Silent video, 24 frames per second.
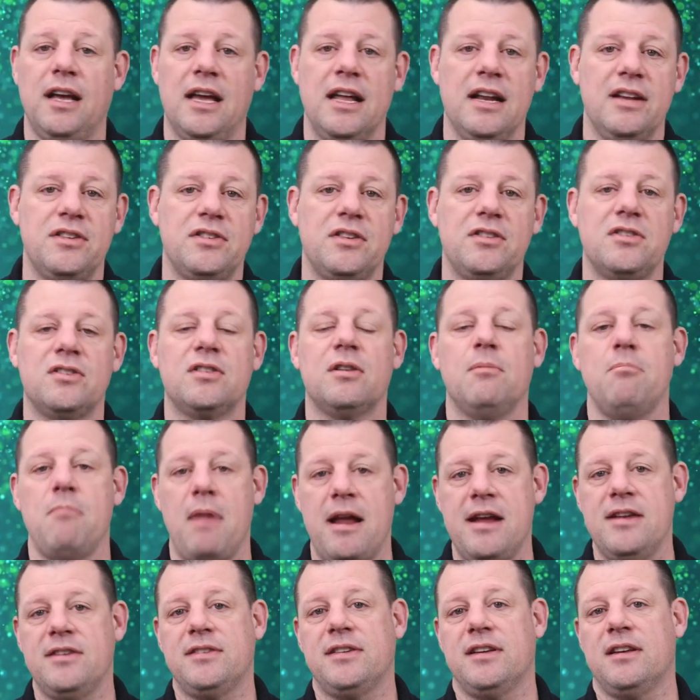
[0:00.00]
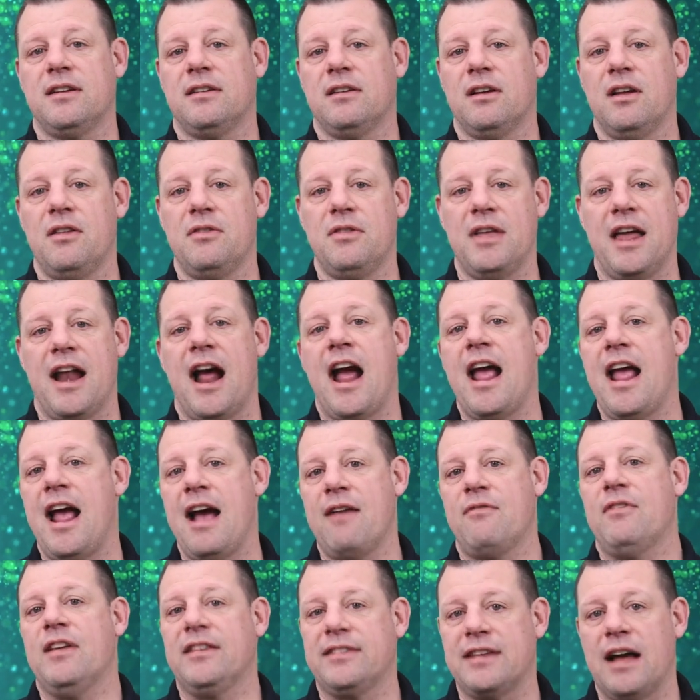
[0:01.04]
And it's just amazing that I
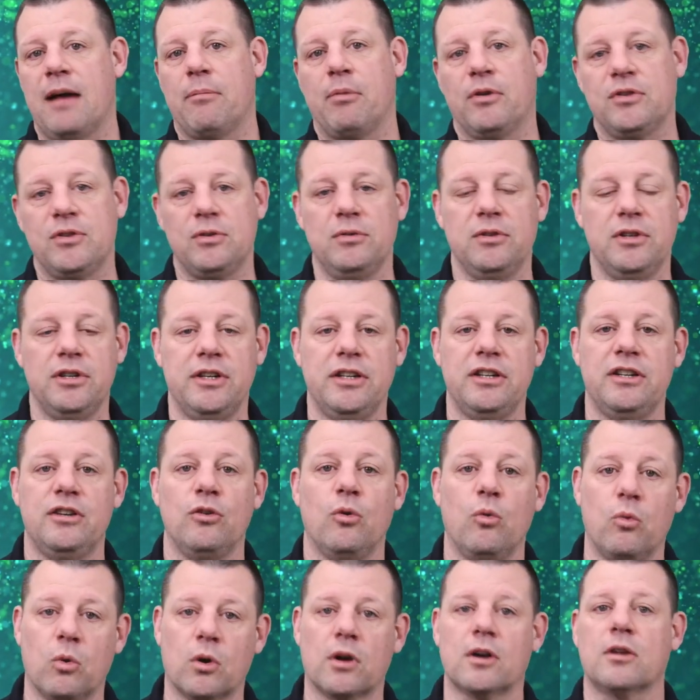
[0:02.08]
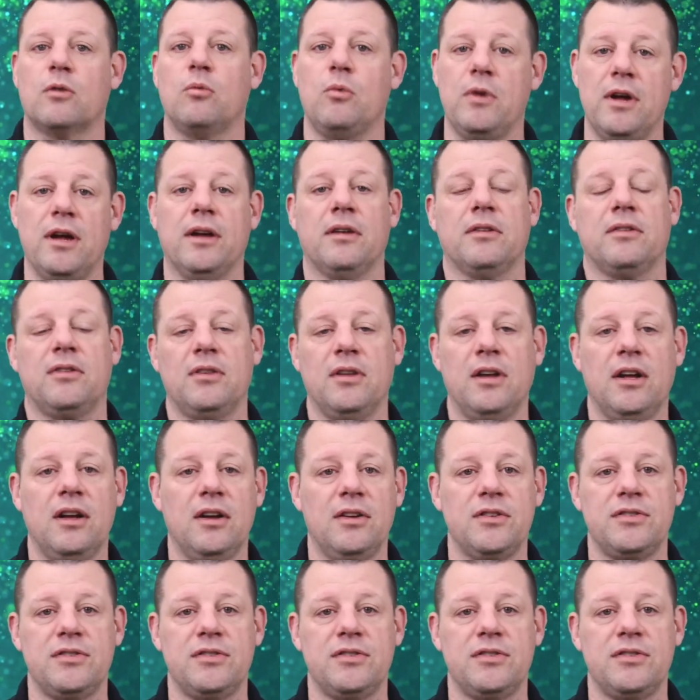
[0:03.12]
have this opportunity to work with